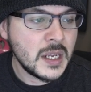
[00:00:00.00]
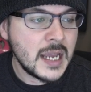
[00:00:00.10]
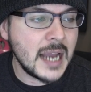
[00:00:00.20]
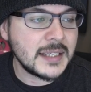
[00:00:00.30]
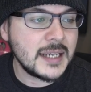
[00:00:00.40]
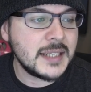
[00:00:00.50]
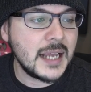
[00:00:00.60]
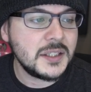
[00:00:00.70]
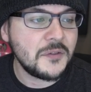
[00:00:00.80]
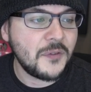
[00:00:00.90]
has
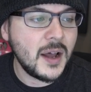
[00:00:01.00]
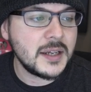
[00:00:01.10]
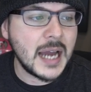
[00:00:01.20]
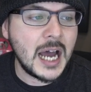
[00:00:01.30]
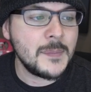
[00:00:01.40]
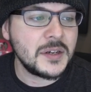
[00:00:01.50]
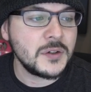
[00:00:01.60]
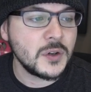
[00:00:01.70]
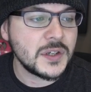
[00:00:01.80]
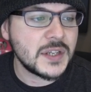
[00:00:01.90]
identified Ahmed
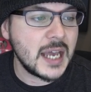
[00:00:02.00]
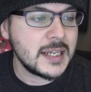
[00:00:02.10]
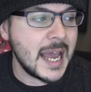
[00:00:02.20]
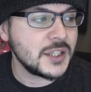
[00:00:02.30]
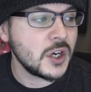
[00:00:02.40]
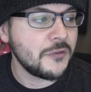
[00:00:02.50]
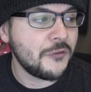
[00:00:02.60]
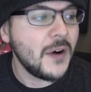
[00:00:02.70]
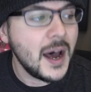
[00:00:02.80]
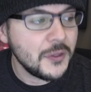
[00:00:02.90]
Nur Said as her
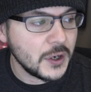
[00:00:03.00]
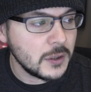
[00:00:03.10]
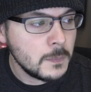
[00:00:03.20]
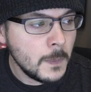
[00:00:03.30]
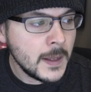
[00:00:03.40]
father,